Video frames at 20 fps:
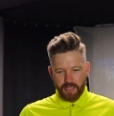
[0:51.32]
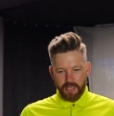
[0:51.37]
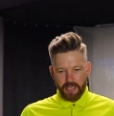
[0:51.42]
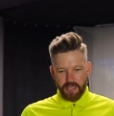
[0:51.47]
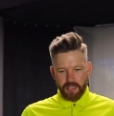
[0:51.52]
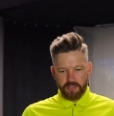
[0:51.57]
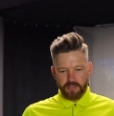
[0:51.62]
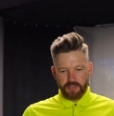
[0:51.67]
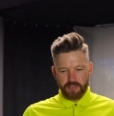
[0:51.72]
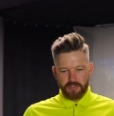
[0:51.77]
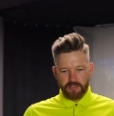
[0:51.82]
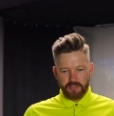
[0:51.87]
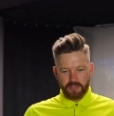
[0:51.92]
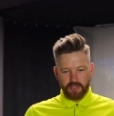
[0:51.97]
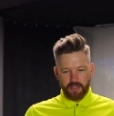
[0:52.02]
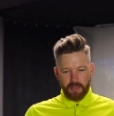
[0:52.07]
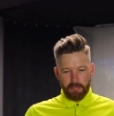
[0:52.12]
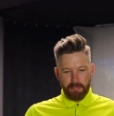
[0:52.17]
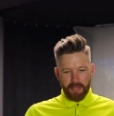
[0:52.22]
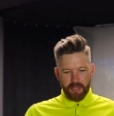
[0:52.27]
it's
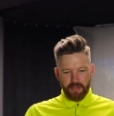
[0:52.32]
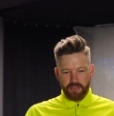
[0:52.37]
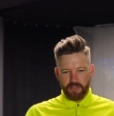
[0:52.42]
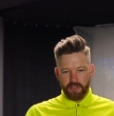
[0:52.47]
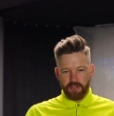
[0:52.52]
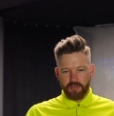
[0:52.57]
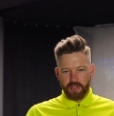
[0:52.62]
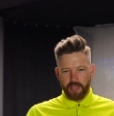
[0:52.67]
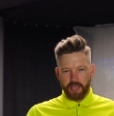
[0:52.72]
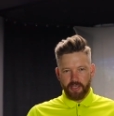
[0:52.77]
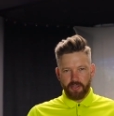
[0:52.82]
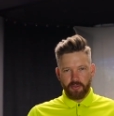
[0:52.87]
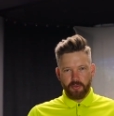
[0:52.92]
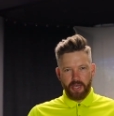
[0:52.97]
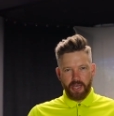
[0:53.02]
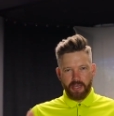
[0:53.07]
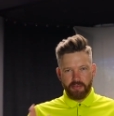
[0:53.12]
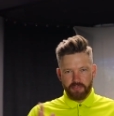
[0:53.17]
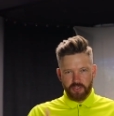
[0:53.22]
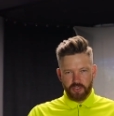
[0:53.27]
a method that you
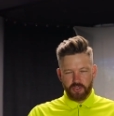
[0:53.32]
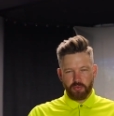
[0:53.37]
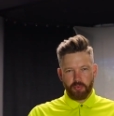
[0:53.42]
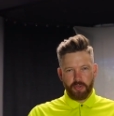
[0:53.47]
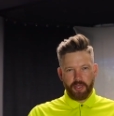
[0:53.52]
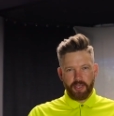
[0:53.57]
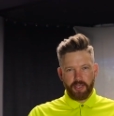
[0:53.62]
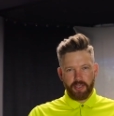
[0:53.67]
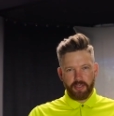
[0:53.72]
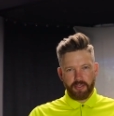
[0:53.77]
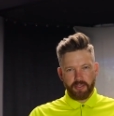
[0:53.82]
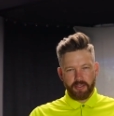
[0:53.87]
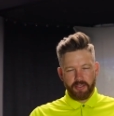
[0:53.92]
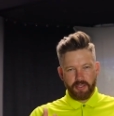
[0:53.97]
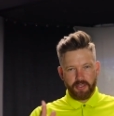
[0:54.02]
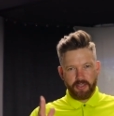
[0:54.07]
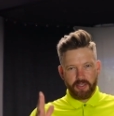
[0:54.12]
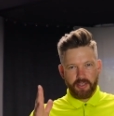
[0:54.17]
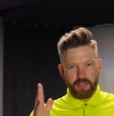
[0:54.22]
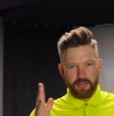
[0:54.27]
have to swing
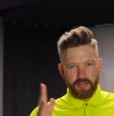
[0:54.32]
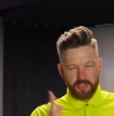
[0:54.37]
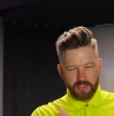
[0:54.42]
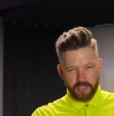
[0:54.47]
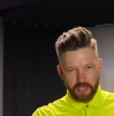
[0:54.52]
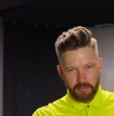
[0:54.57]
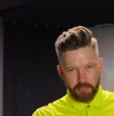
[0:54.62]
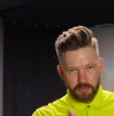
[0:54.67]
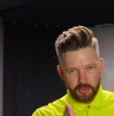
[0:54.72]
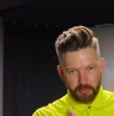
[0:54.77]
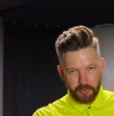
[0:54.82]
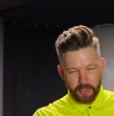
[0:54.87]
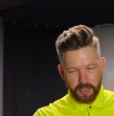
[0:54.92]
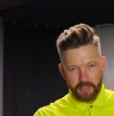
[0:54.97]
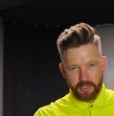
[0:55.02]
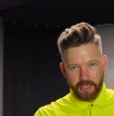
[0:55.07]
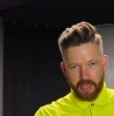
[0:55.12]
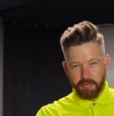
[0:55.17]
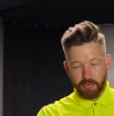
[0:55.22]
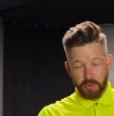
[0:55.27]
the same
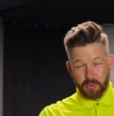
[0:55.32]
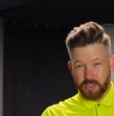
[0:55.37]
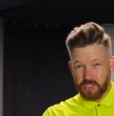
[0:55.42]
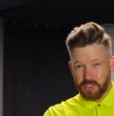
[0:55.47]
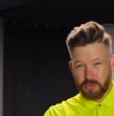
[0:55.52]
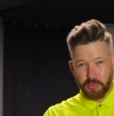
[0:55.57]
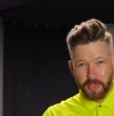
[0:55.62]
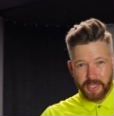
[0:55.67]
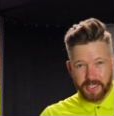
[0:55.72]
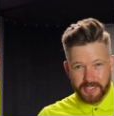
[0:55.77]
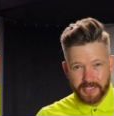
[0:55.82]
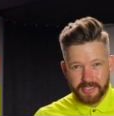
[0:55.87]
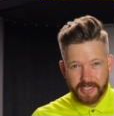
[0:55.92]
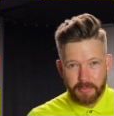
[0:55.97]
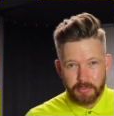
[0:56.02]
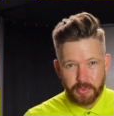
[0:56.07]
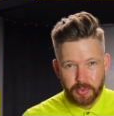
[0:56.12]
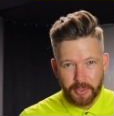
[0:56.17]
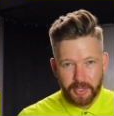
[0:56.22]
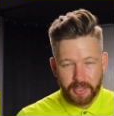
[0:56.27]
swing, everyone swings the
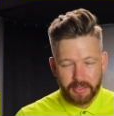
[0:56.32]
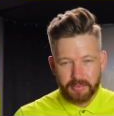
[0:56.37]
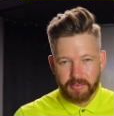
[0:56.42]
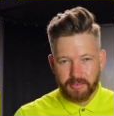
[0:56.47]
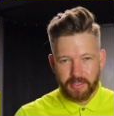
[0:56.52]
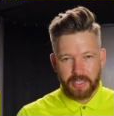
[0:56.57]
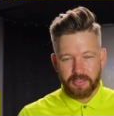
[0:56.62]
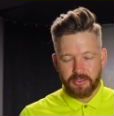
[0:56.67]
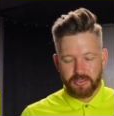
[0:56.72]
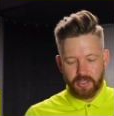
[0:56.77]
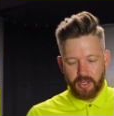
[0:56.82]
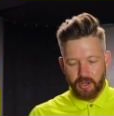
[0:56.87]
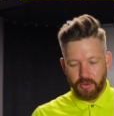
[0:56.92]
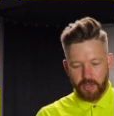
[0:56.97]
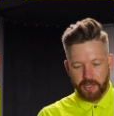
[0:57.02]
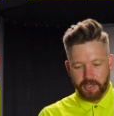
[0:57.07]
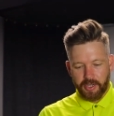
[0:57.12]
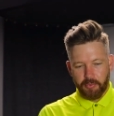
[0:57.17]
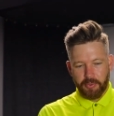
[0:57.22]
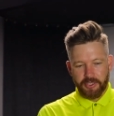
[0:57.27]
same swing. That's the whole
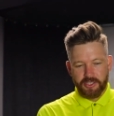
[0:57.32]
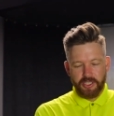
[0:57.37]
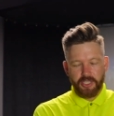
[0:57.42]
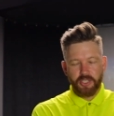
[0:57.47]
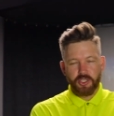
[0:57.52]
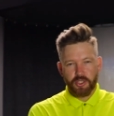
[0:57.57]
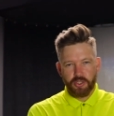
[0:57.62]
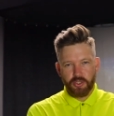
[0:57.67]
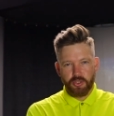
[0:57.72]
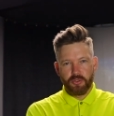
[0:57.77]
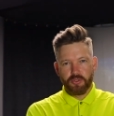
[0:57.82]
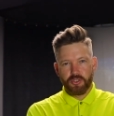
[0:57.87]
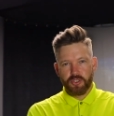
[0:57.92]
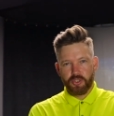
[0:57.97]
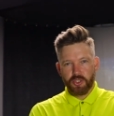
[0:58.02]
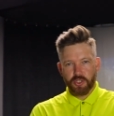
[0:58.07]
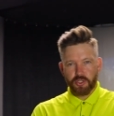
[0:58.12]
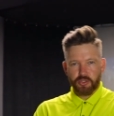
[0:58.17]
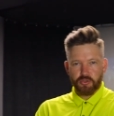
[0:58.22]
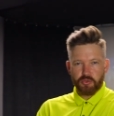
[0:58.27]
idea. We're teaching you to
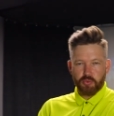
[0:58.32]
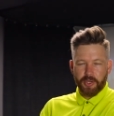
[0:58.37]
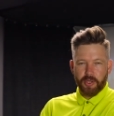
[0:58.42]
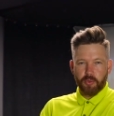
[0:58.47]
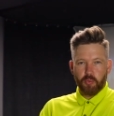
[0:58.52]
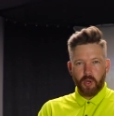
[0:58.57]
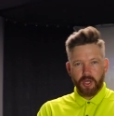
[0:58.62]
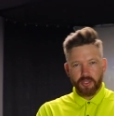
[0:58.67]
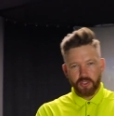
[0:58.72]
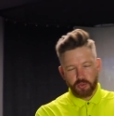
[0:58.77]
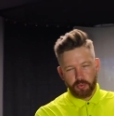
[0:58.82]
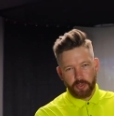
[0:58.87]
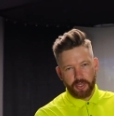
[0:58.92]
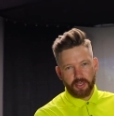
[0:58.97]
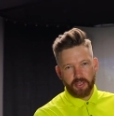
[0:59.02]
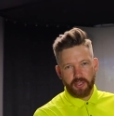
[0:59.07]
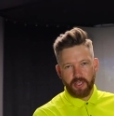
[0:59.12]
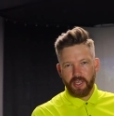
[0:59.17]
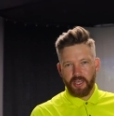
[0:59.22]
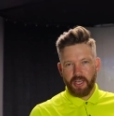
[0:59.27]
just swing one
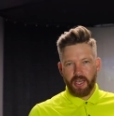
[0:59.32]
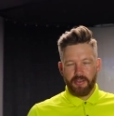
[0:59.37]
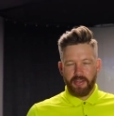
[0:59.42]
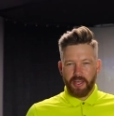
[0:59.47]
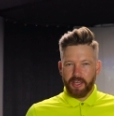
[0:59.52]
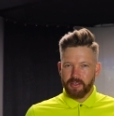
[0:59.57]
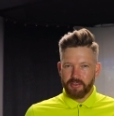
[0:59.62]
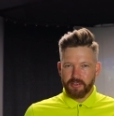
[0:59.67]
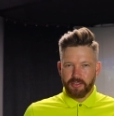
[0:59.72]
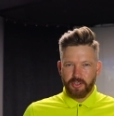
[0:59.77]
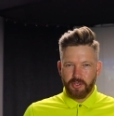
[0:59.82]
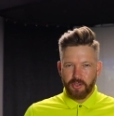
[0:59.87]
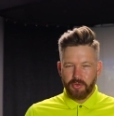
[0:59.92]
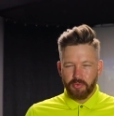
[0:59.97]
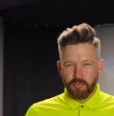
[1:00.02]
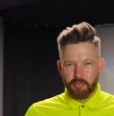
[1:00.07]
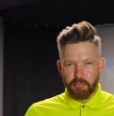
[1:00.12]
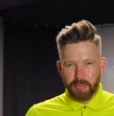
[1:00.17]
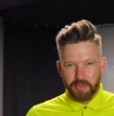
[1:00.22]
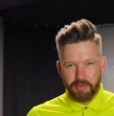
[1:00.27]
swing. And that
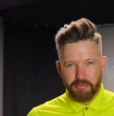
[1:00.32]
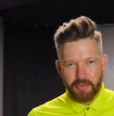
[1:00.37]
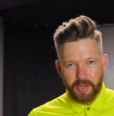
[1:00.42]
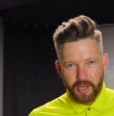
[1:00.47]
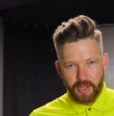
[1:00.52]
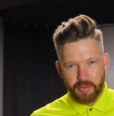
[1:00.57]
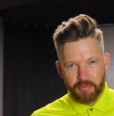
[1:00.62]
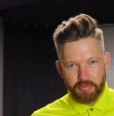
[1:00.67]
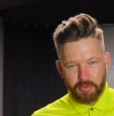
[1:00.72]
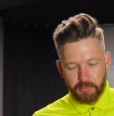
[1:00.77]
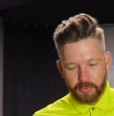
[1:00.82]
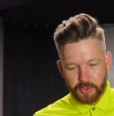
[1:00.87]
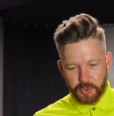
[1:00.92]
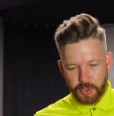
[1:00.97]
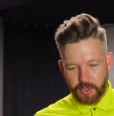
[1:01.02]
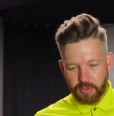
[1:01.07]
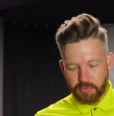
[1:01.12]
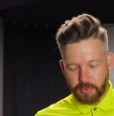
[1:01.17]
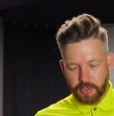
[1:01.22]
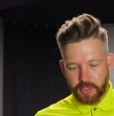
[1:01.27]
couldn't be further from the
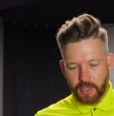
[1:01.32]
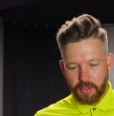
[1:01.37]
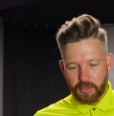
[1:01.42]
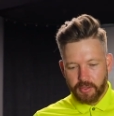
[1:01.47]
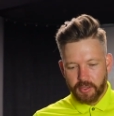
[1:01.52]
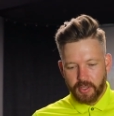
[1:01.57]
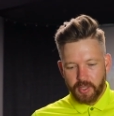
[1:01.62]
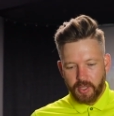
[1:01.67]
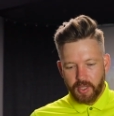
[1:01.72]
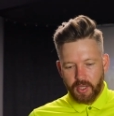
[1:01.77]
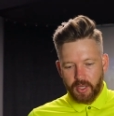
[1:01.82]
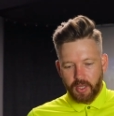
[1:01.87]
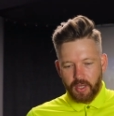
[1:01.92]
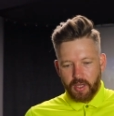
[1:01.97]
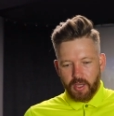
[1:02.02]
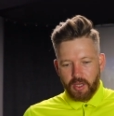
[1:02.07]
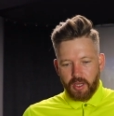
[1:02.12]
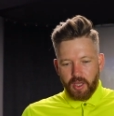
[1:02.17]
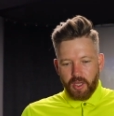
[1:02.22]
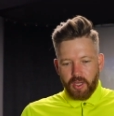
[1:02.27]
truth. We know
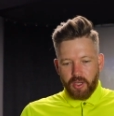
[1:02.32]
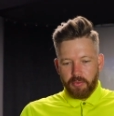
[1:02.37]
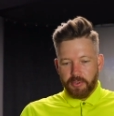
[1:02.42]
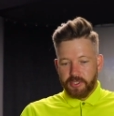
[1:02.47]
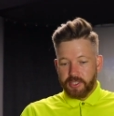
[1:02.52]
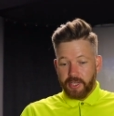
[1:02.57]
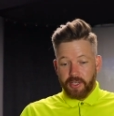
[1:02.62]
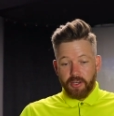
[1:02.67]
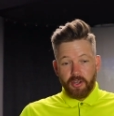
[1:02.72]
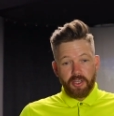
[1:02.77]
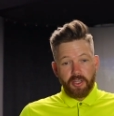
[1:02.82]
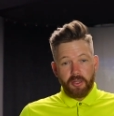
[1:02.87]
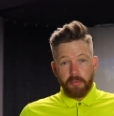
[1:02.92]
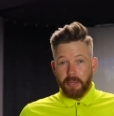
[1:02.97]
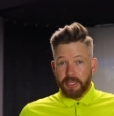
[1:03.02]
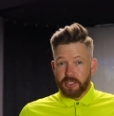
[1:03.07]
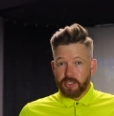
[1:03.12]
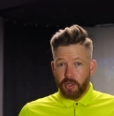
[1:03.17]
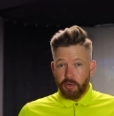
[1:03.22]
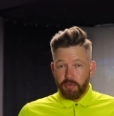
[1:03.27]
we take a look at the
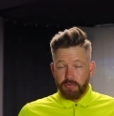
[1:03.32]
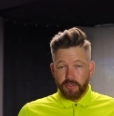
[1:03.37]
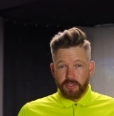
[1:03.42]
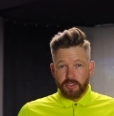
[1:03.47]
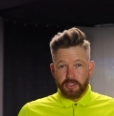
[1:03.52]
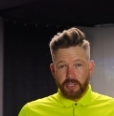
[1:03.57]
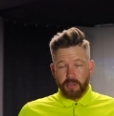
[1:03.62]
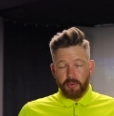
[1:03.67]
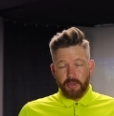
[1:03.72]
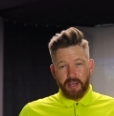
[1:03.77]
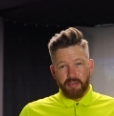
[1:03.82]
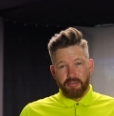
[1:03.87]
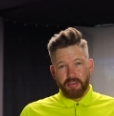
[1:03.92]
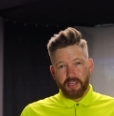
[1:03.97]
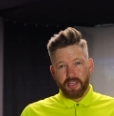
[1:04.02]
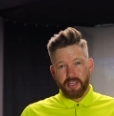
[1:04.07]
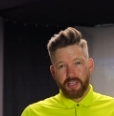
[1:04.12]
best golfers, they all have